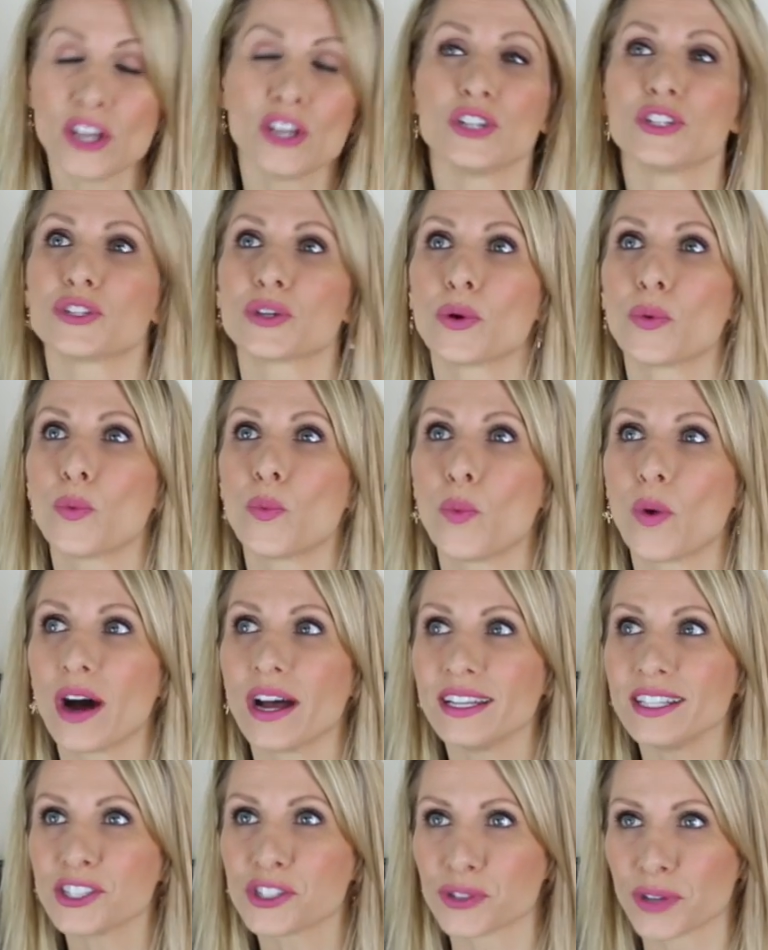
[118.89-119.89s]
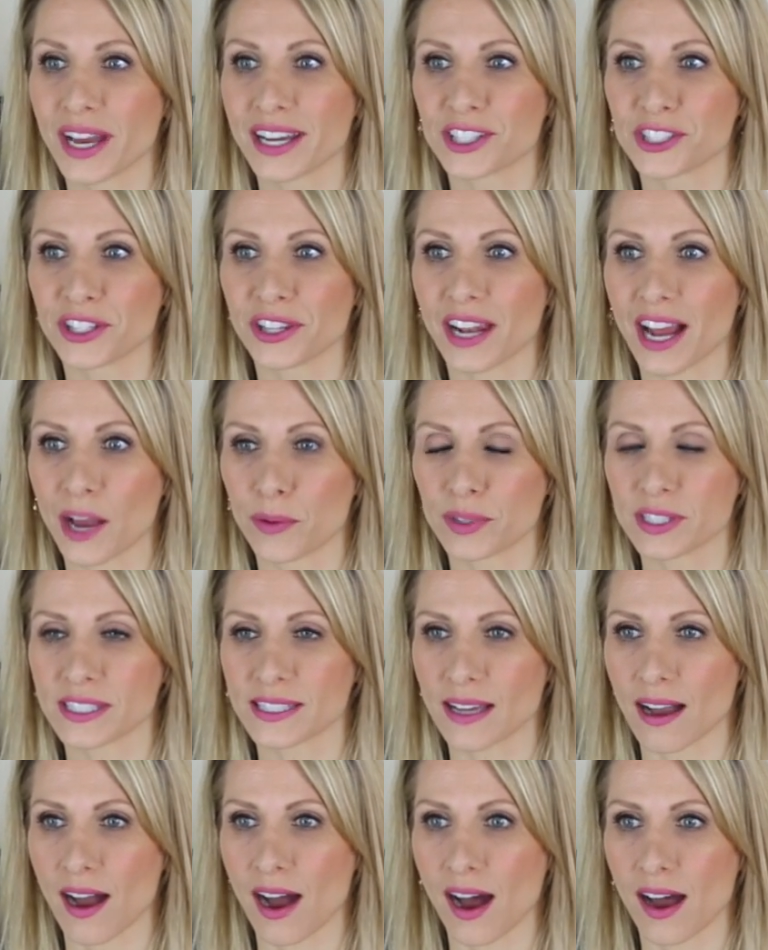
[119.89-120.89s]
So one strategy that I was
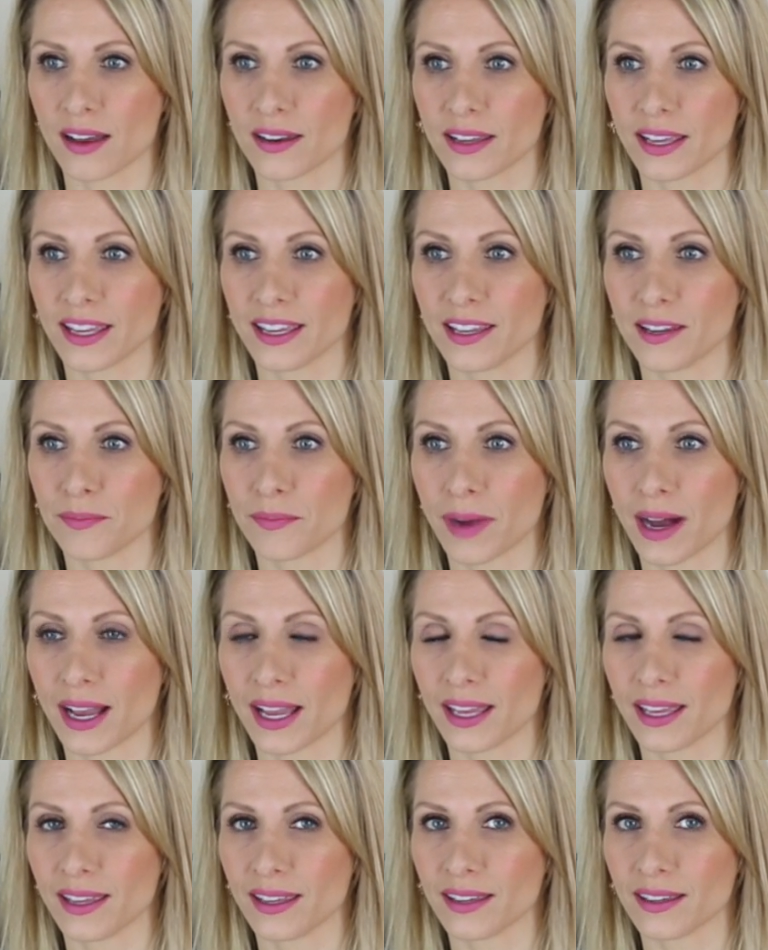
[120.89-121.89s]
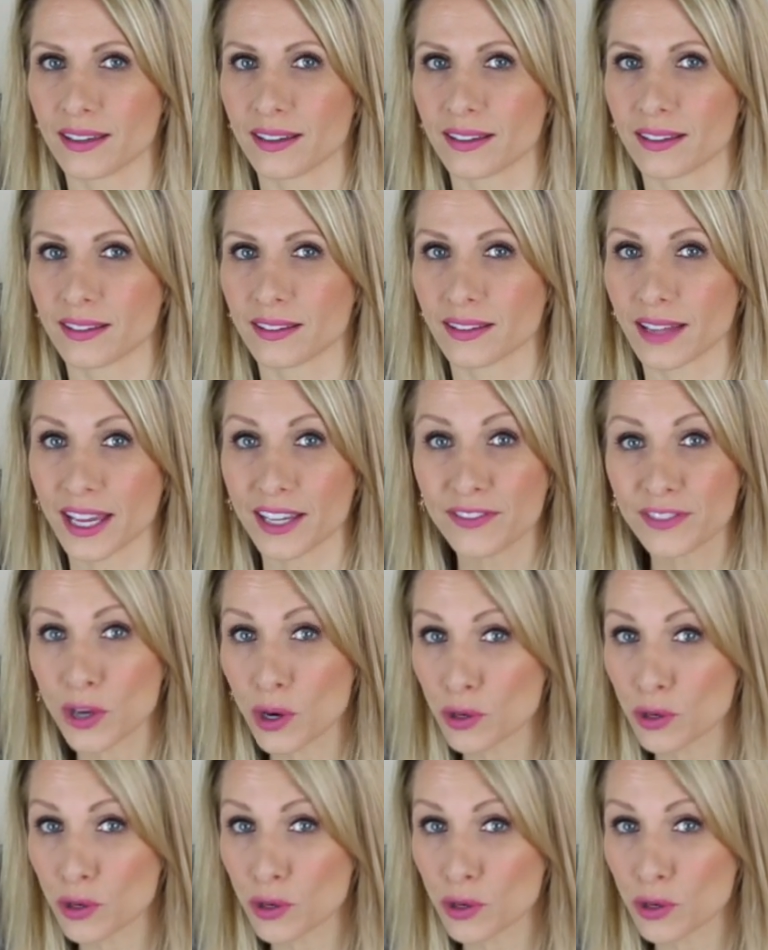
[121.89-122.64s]
taught in my life